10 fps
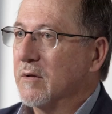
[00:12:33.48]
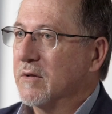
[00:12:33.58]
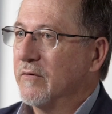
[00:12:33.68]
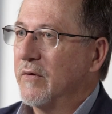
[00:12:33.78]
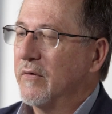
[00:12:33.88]

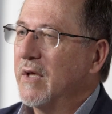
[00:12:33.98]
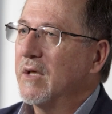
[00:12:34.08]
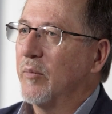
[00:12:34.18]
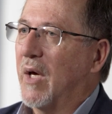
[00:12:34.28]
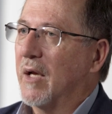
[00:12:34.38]
Because if you
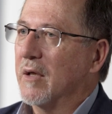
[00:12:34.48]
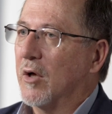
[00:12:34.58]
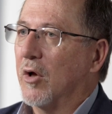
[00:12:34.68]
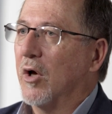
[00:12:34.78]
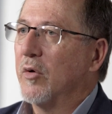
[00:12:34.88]
think about it,
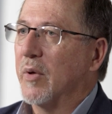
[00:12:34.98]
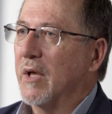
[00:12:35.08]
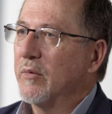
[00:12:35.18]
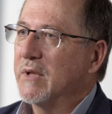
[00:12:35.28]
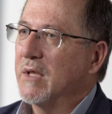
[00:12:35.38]

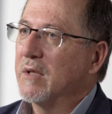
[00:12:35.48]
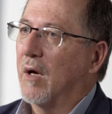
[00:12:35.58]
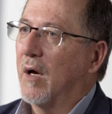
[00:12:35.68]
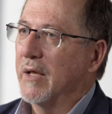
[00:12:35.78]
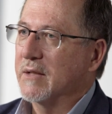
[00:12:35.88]
globally we tend
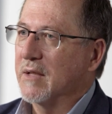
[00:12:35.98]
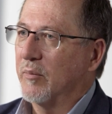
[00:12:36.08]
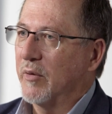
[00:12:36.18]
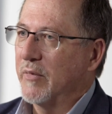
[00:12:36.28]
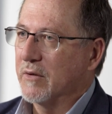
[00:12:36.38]
to iron
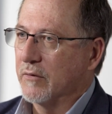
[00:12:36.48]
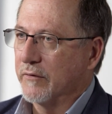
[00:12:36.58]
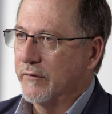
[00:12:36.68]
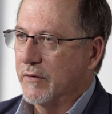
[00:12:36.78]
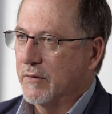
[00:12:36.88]
supplement all
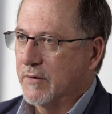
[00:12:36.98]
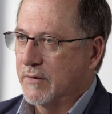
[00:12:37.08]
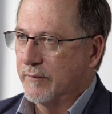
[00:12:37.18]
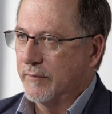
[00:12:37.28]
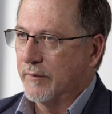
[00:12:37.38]
foods.